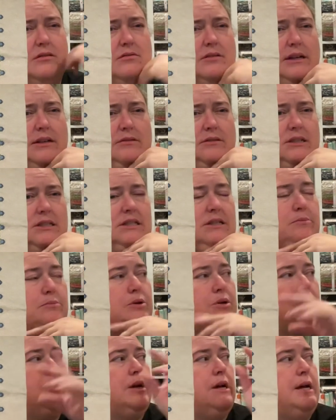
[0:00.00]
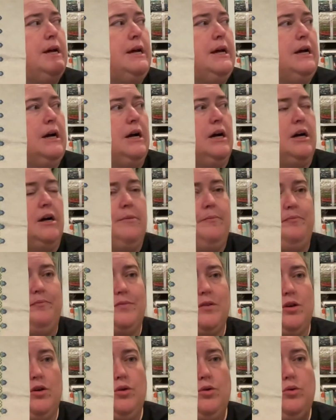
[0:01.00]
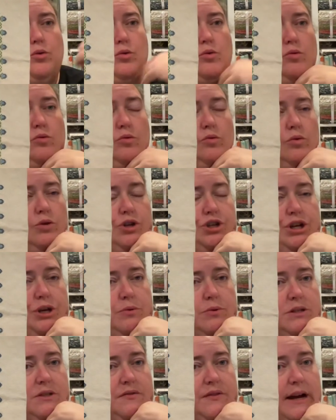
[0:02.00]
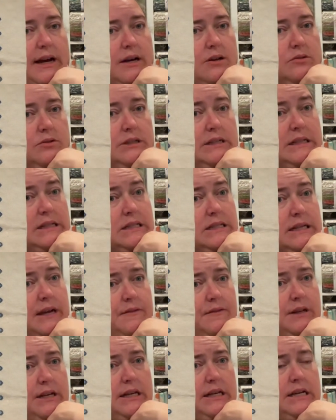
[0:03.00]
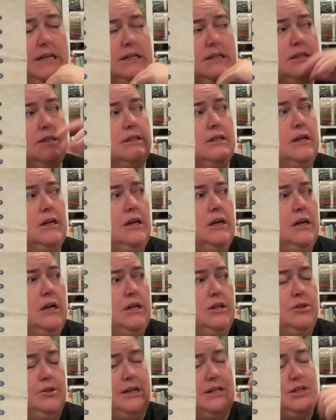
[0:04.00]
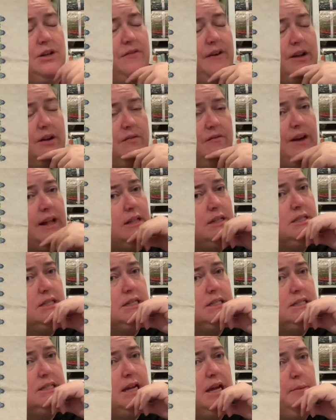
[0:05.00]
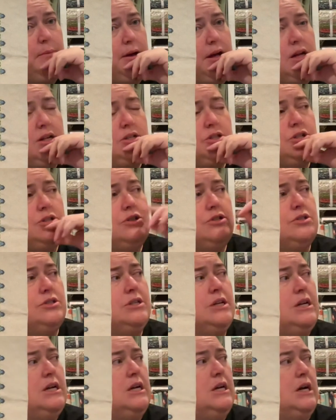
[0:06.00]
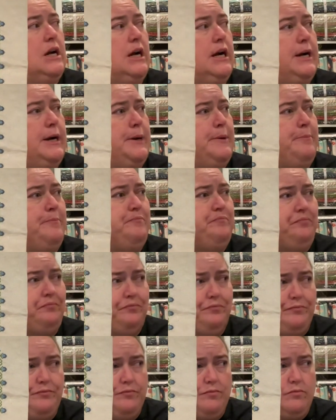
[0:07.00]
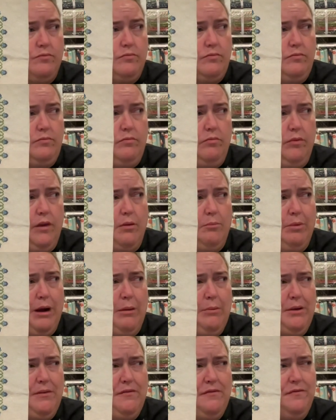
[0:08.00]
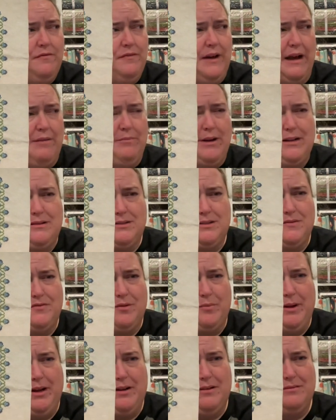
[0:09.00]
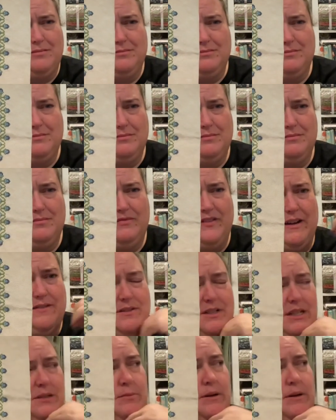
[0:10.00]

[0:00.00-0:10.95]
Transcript: around December, who she was found in the 70s. She was actually found on Valentine's Day by hunters, probably 5 miles from here, 5 or 6